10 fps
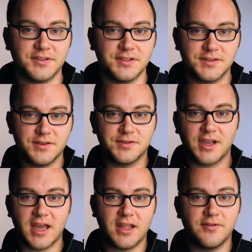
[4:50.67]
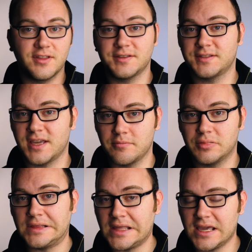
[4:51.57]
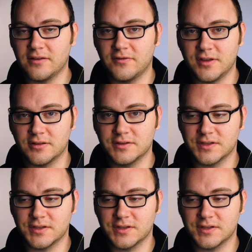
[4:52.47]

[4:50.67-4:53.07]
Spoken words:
since those are kind of on the same playing field.